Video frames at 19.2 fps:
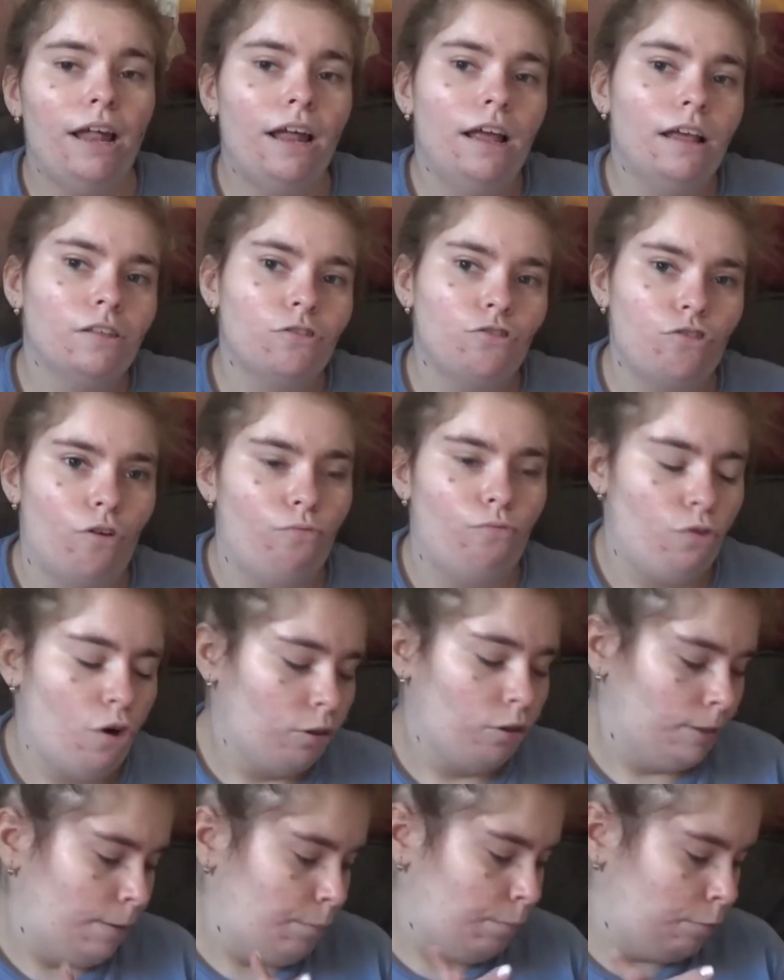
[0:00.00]
So
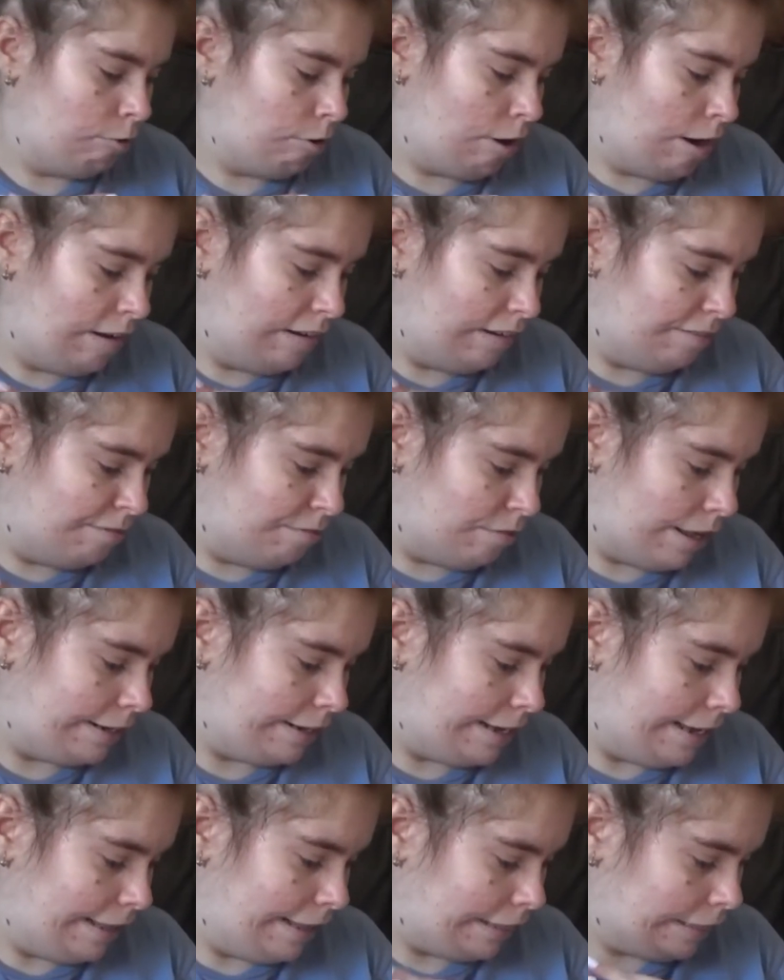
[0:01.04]
rule number
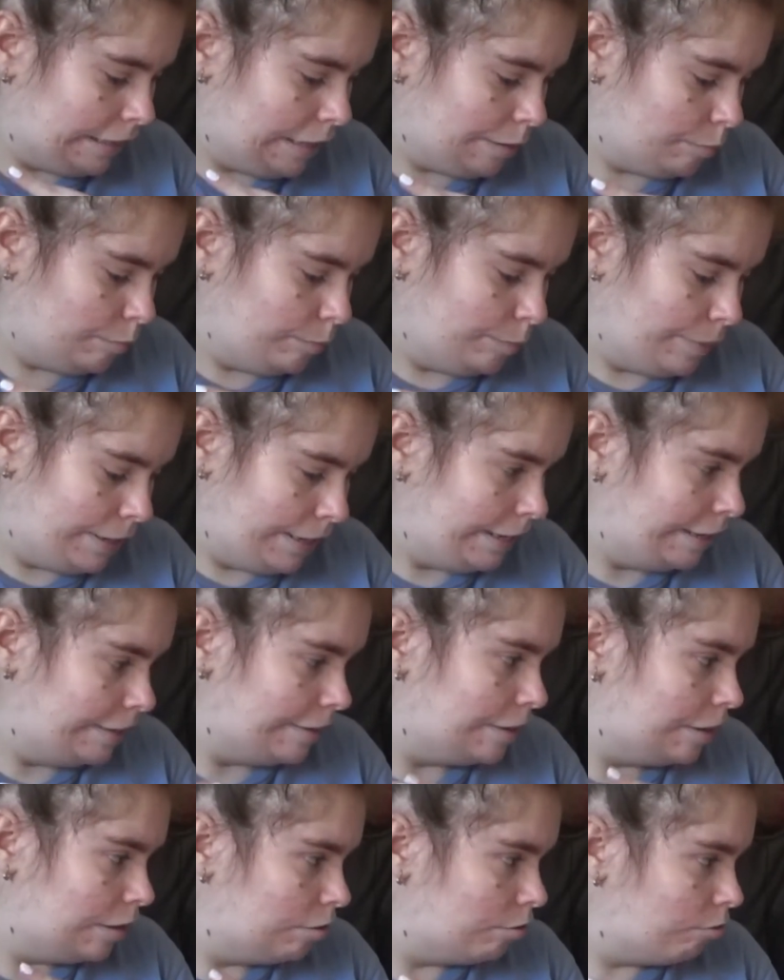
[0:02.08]
one ended up
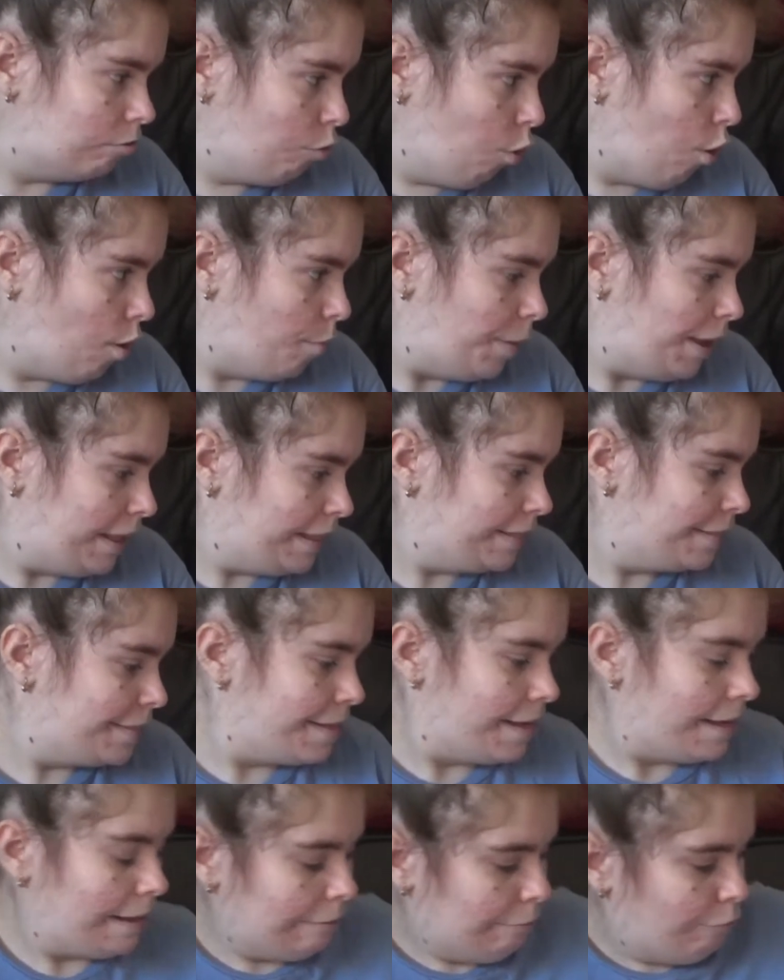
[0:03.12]
being romance,
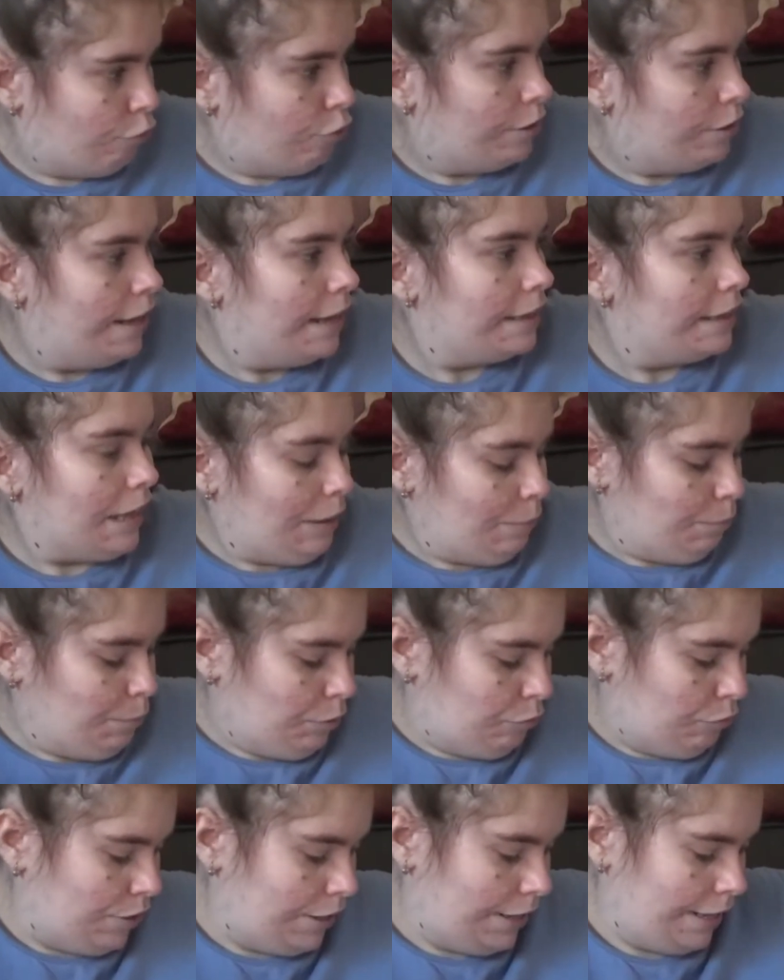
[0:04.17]
and for that I'll be
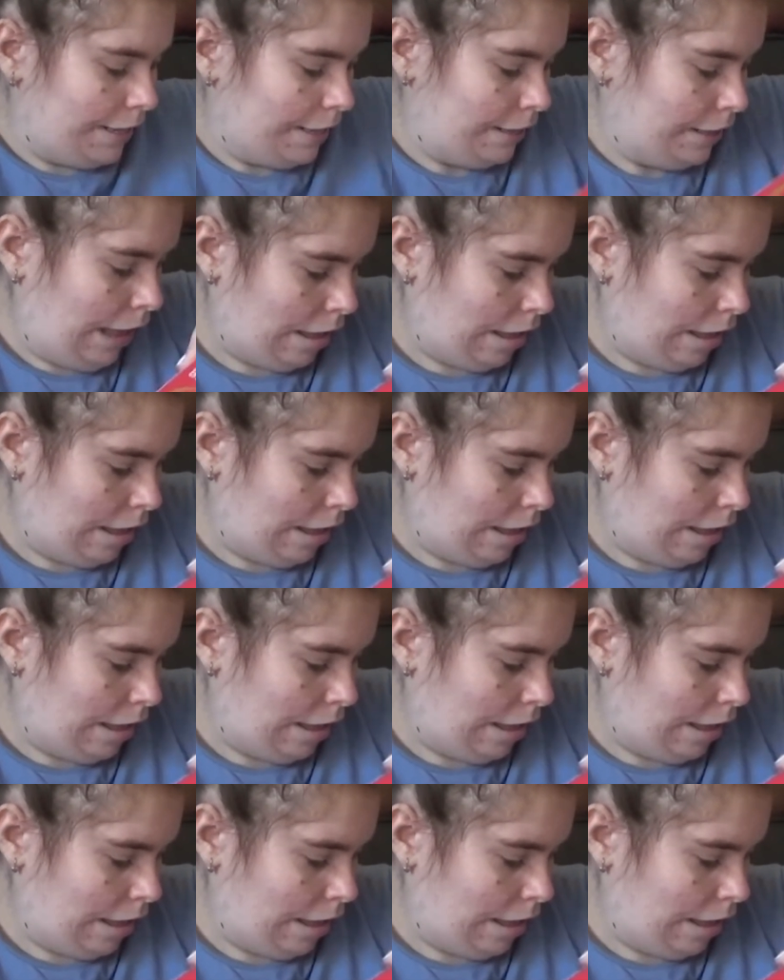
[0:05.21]
reading